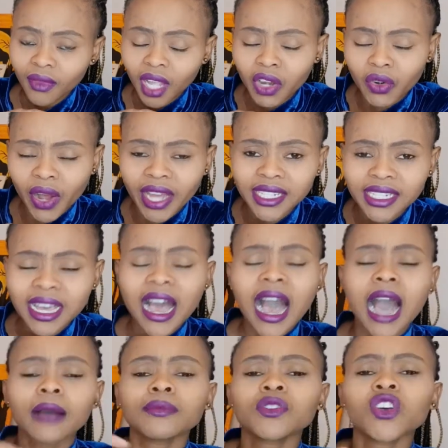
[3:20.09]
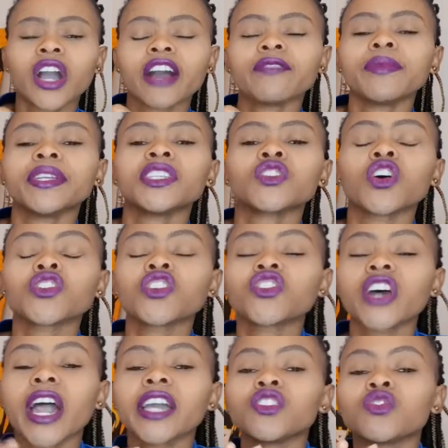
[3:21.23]
Right? I'm sure government is also
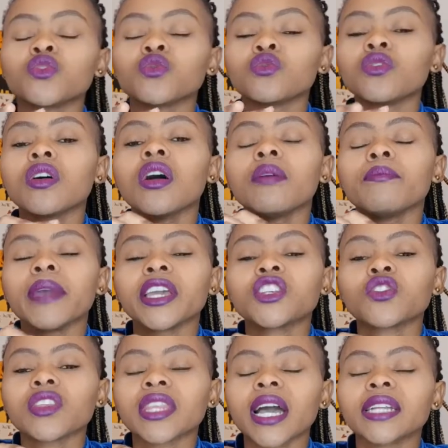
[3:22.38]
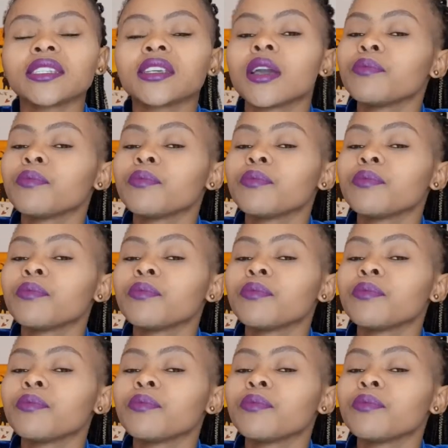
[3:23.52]
trying to make sure that